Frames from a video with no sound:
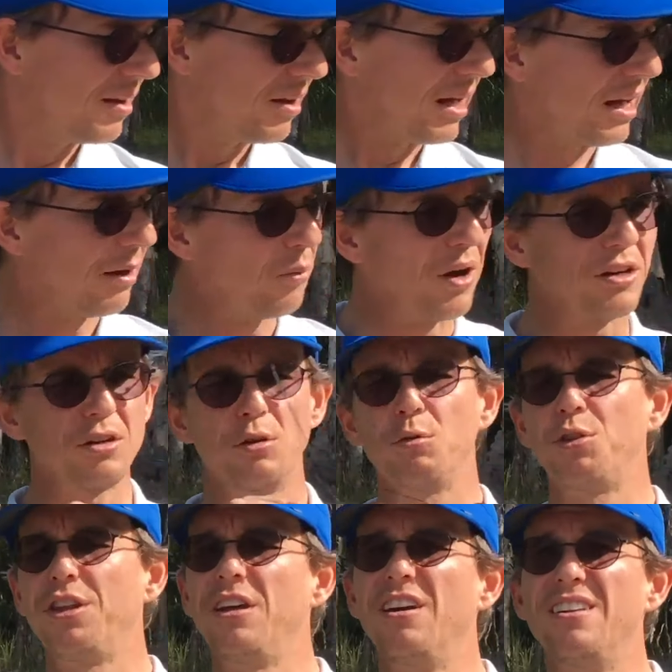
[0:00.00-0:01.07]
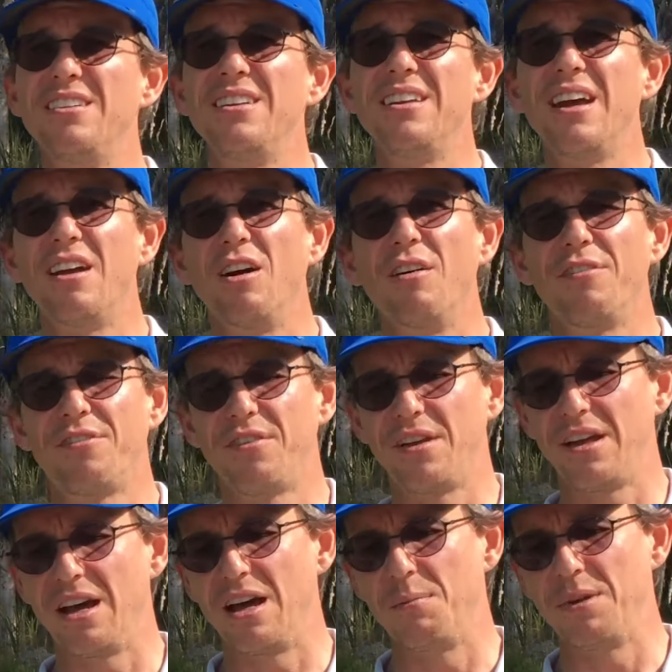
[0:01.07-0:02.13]
One cool thing I did get off
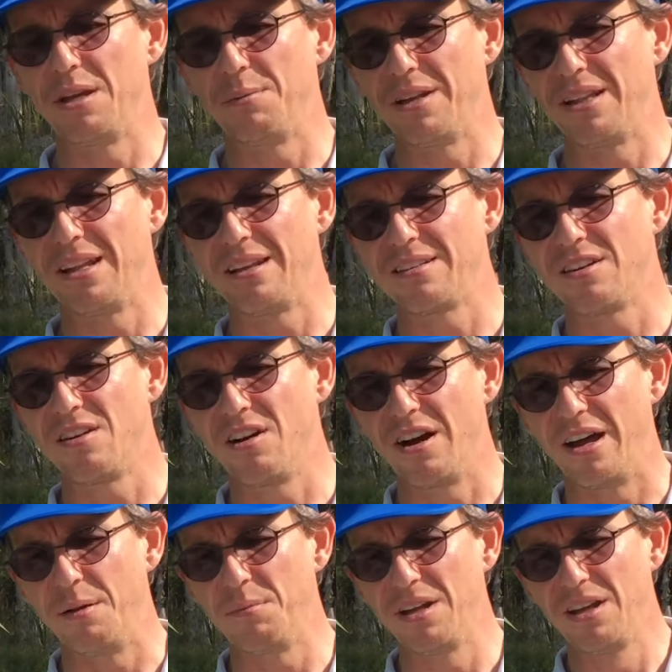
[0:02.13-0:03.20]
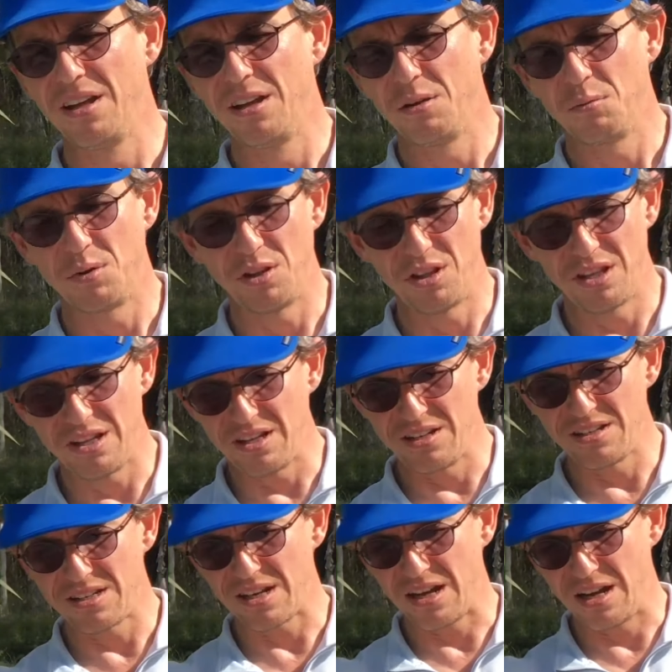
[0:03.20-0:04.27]
him at that time were these